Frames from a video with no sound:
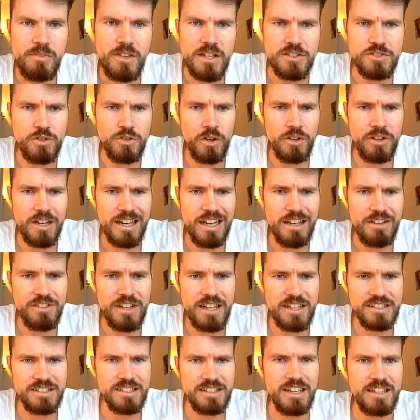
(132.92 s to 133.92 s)
So on the left
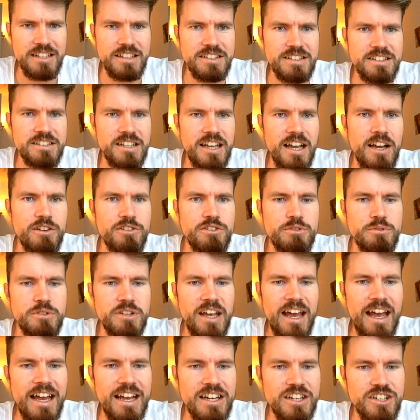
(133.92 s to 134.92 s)
hand side, this is how you would
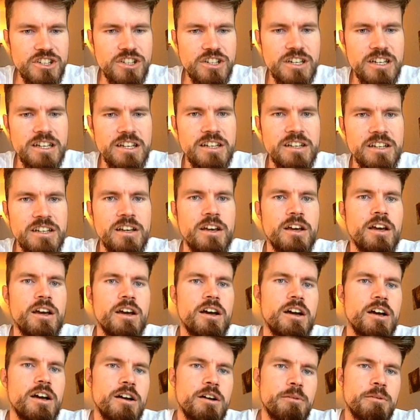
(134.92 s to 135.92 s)
actually
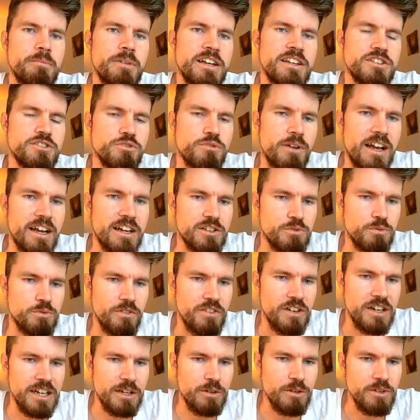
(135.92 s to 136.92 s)
um, interact
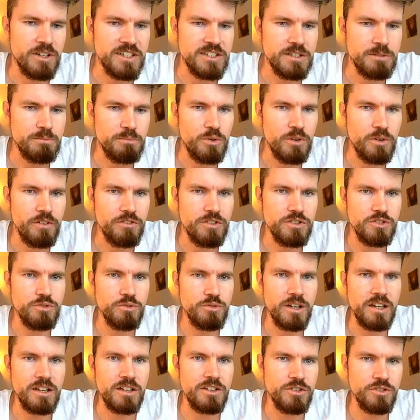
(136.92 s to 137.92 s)
with a liquidity pool if you do
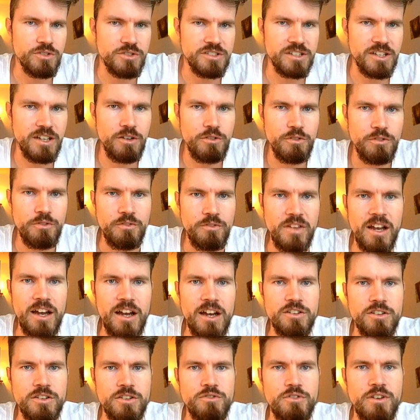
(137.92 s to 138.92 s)
it yourself.
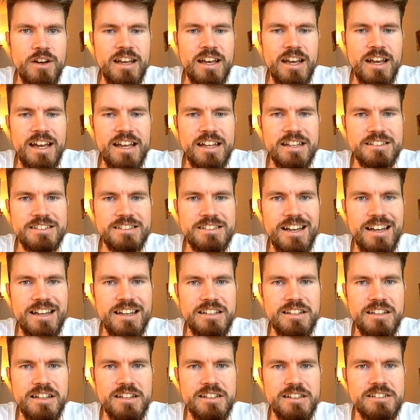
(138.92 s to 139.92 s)
And on the right hand
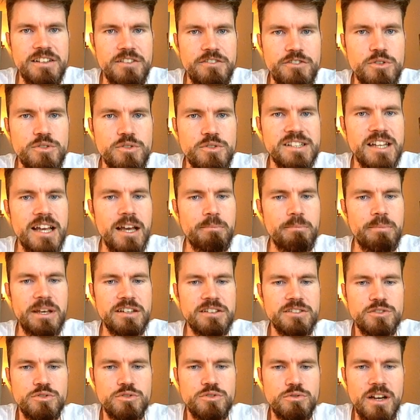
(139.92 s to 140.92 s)
side is if you zap
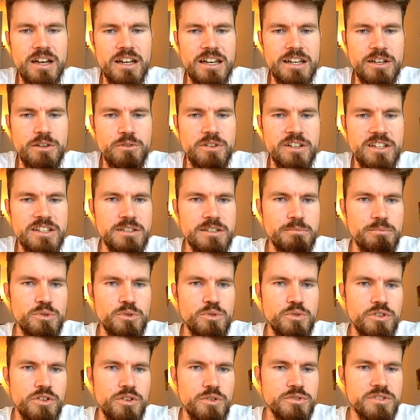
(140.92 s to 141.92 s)
into a liquidity
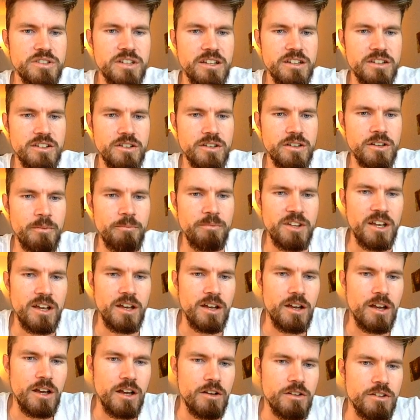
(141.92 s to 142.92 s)
pool using the
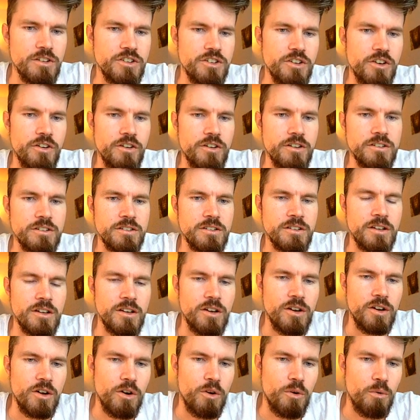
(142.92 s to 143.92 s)
uh, Yearn
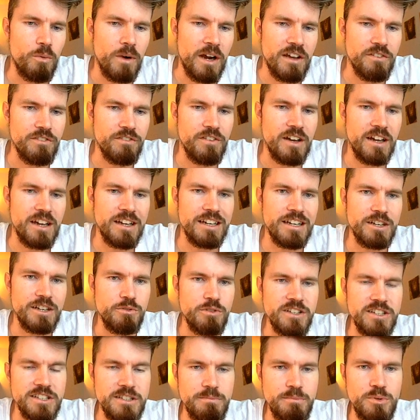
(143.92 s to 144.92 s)
uh, Wi-Fi
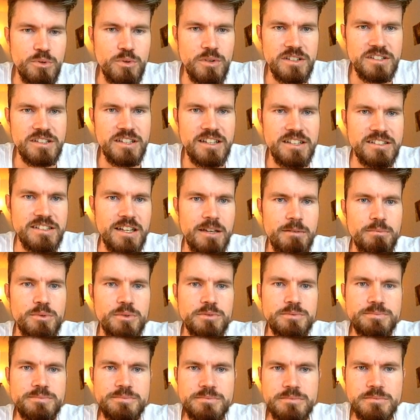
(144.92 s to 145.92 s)
liquidity pool as an example.